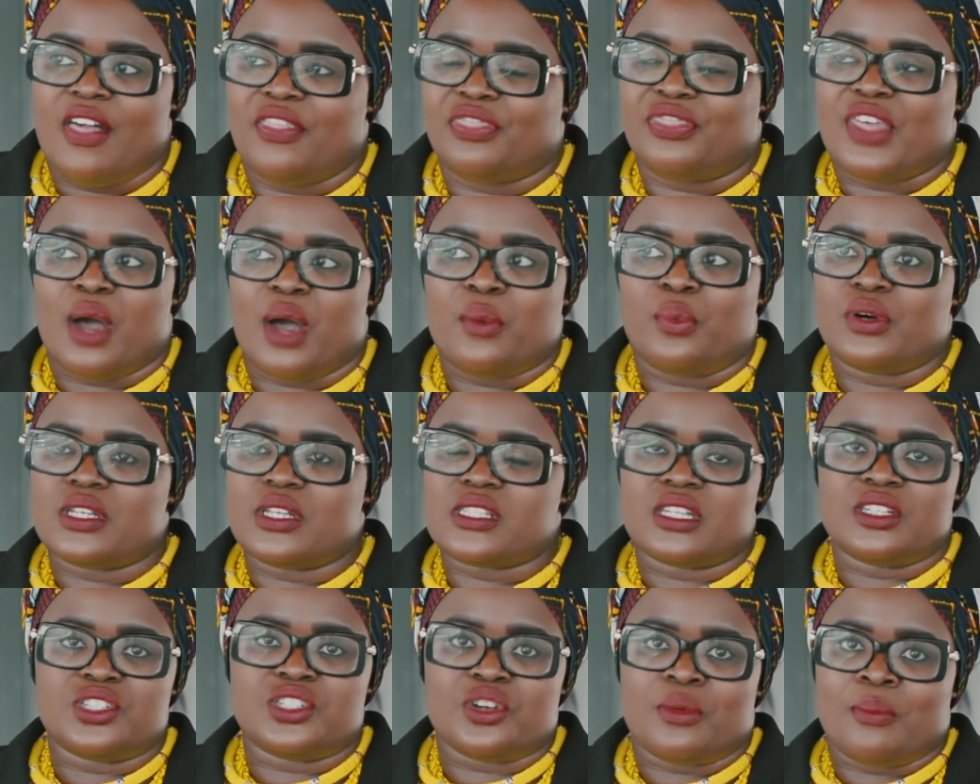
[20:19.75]
That
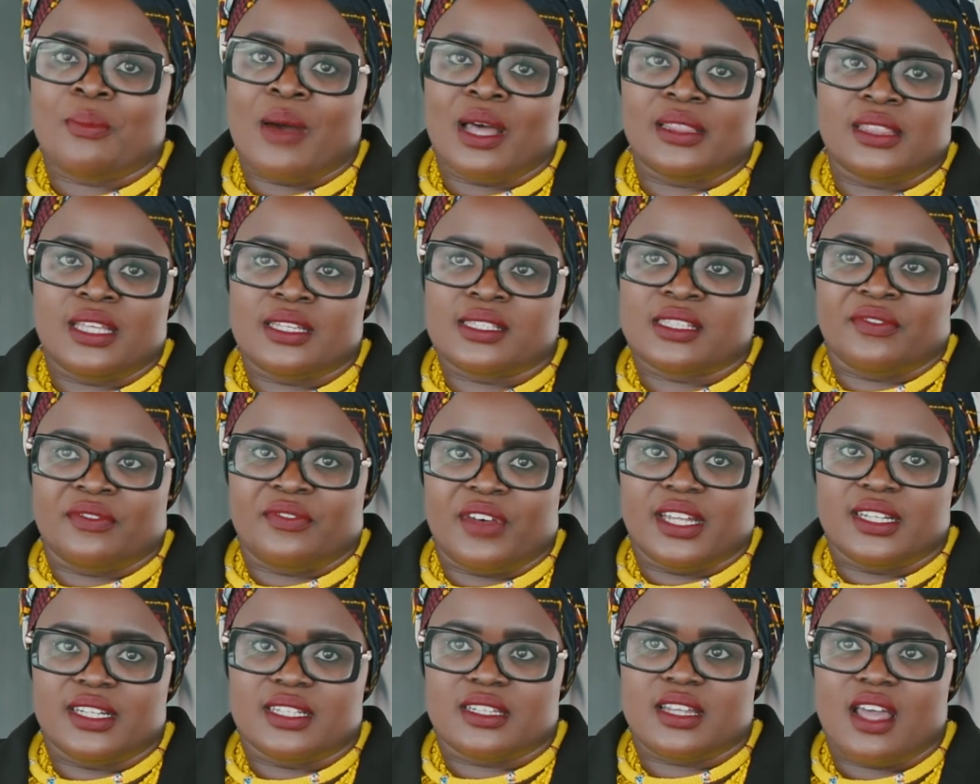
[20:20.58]
wasn't your mother's
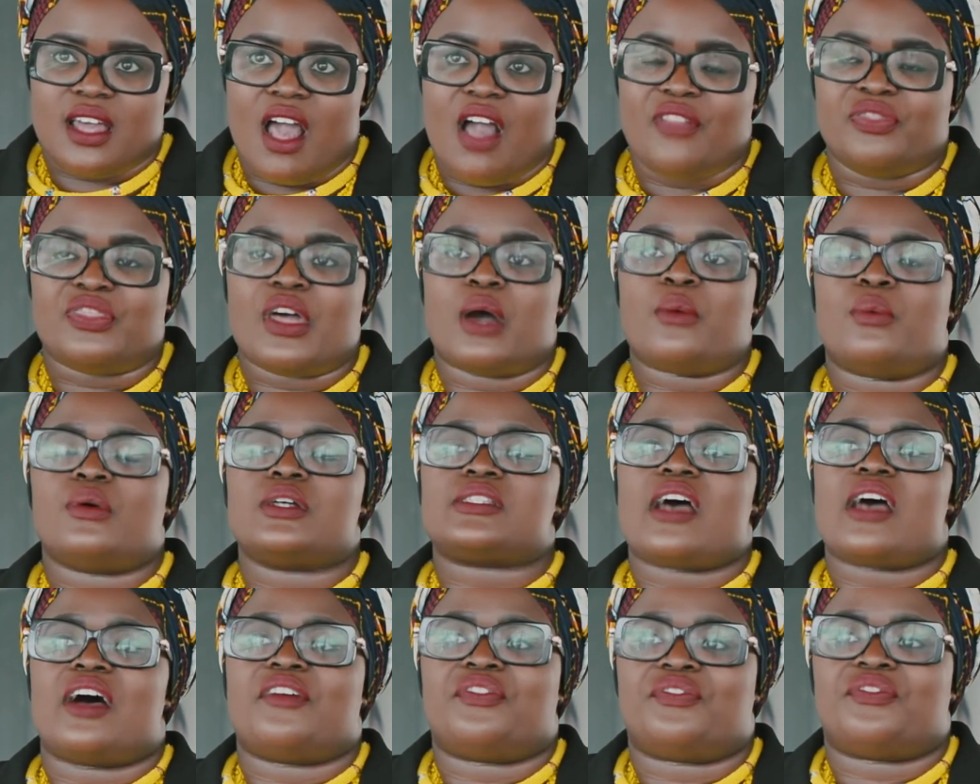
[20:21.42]
event. That
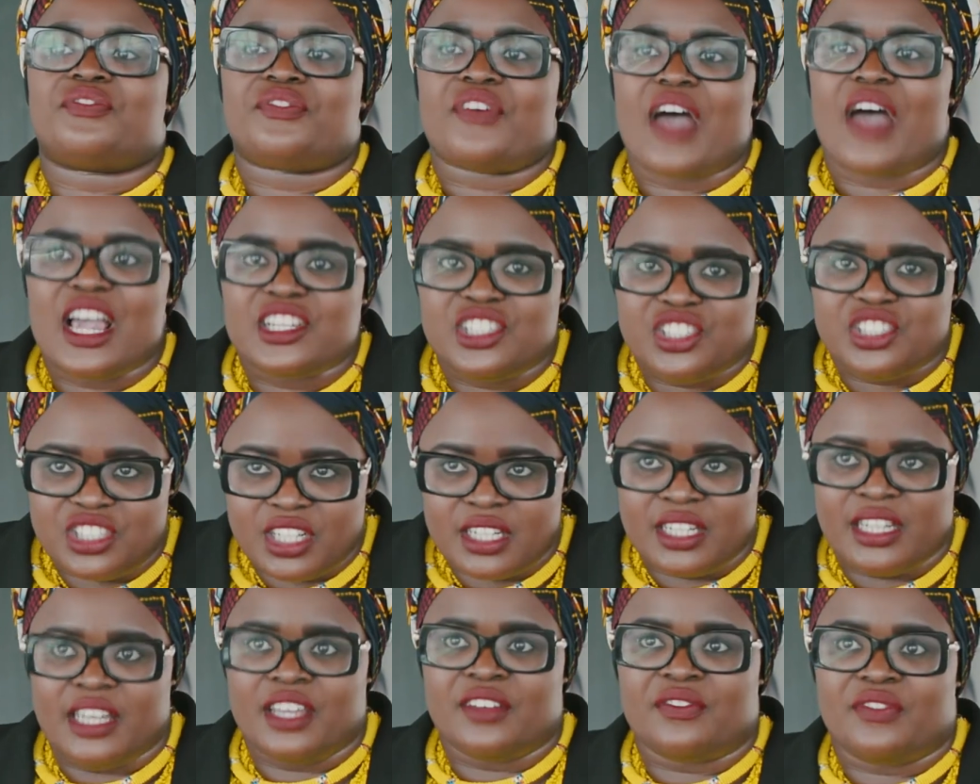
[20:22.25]
was a
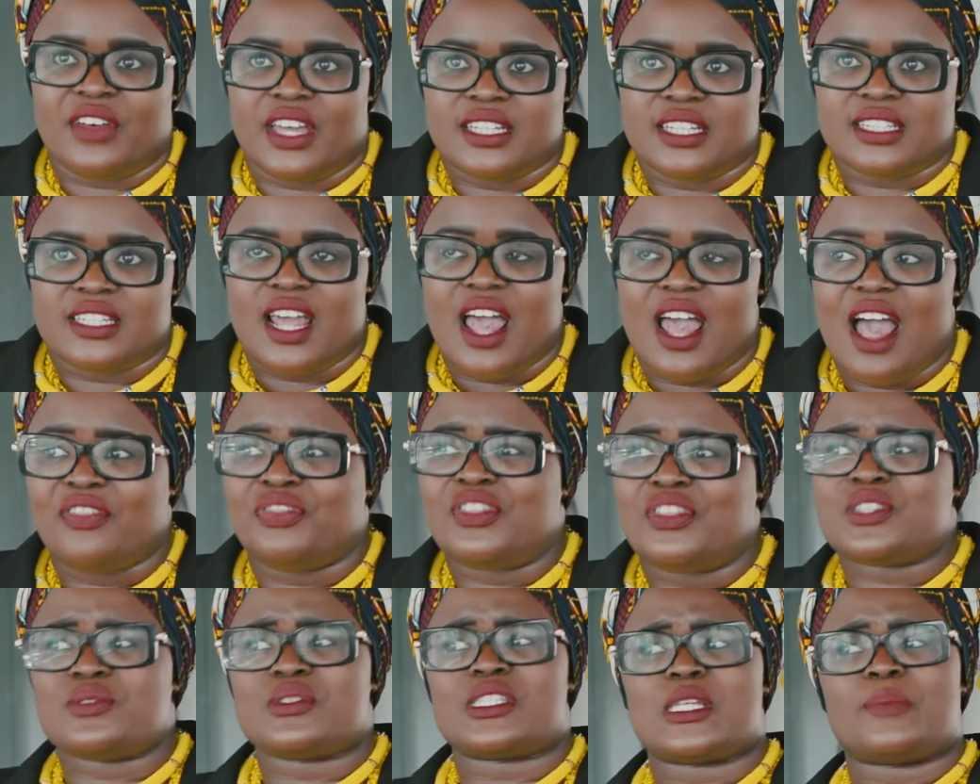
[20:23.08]
fashion event.
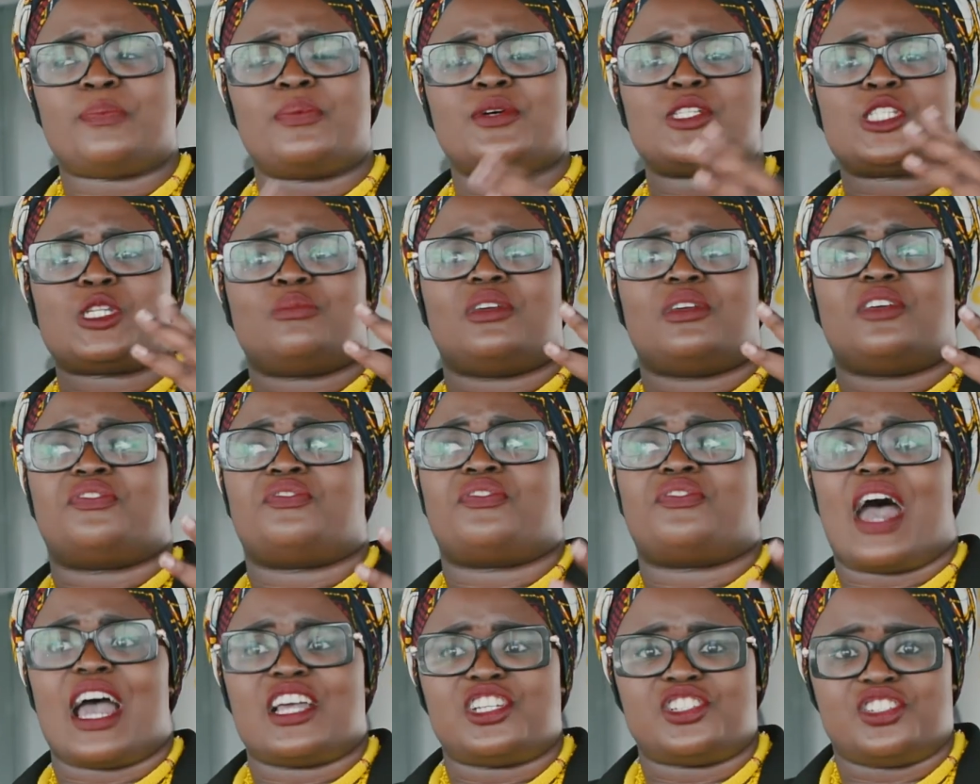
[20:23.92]
This was supposed to be
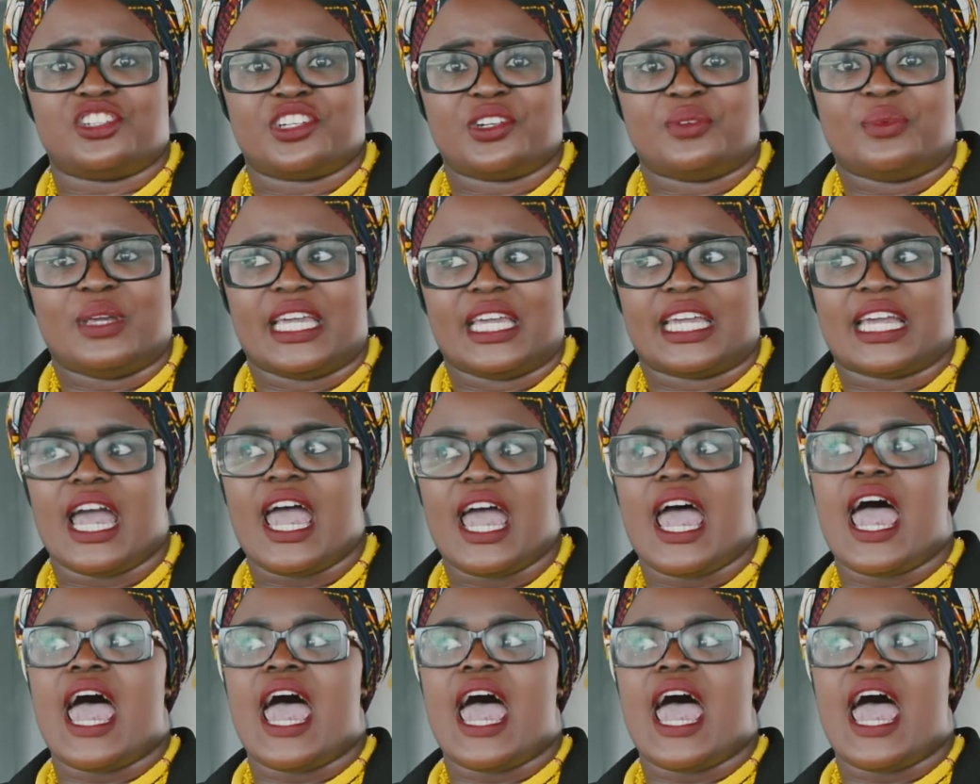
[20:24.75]
Fashion Week.